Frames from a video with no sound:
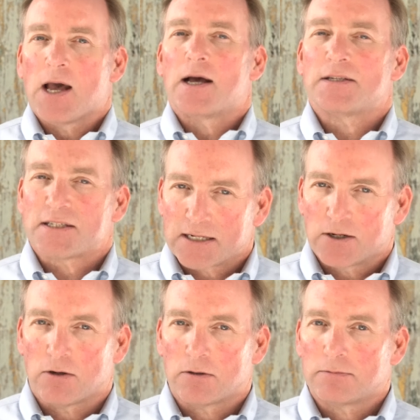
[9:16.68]

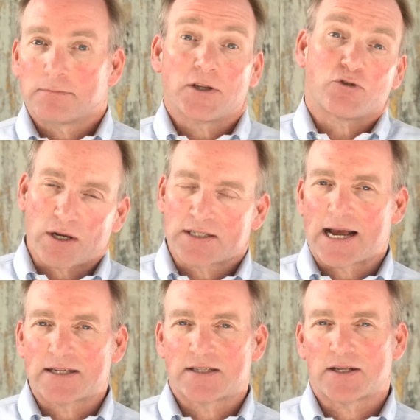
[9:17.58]
until the trust
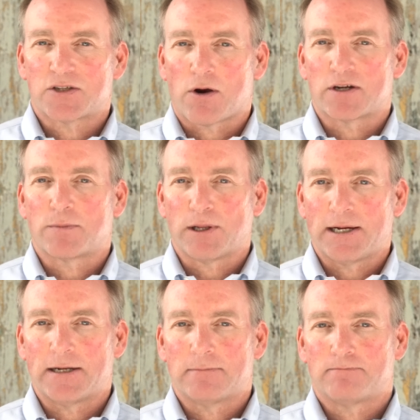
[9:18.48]
assets are
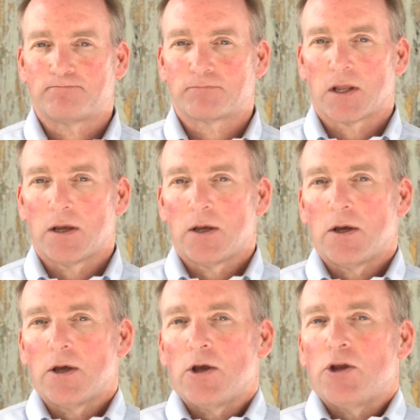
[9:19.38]
depleted.
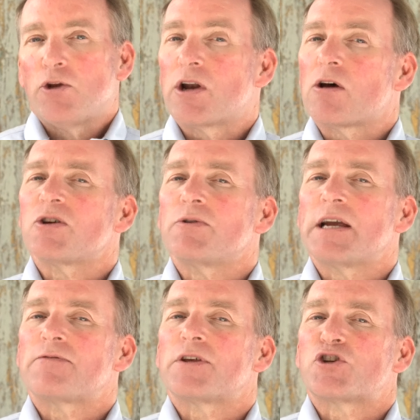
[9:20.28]
You can also
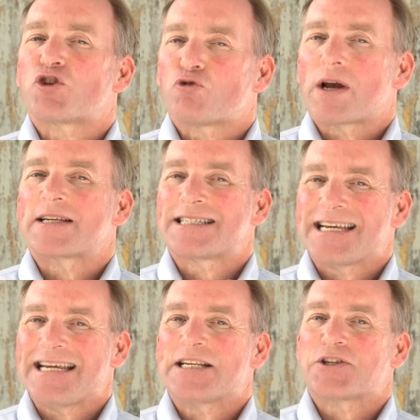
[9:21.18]
give the
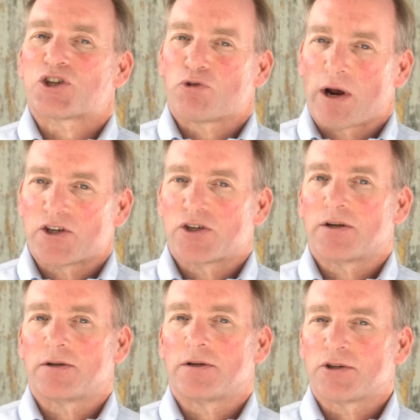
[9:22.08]
trustee
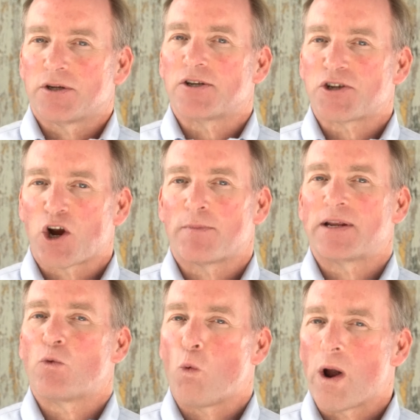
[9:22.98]
discretion to
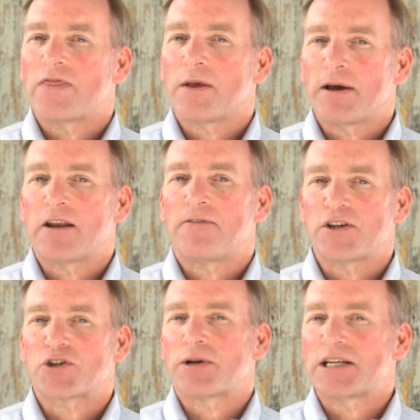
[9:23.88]
determine when the
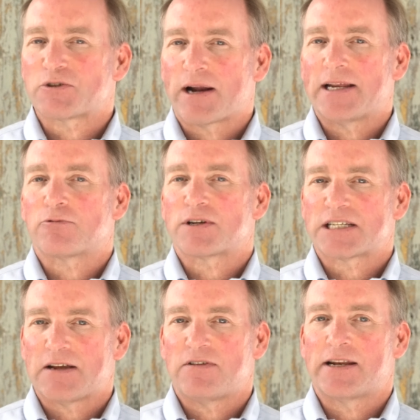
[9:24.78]
beneficiary is ready to
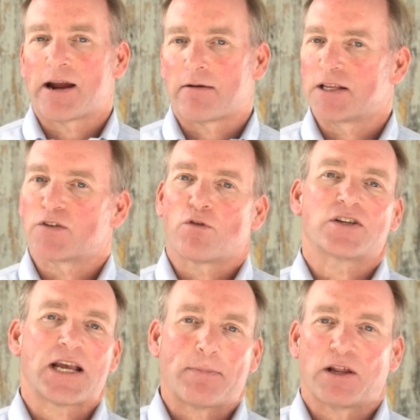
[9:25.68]
receive the inheritance. For
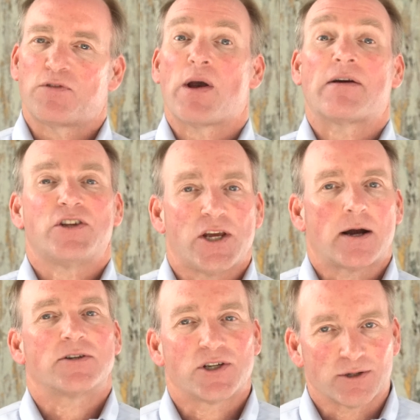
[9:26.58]
example, if you have
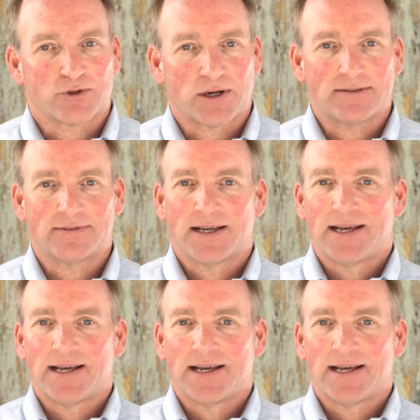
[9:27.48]
young children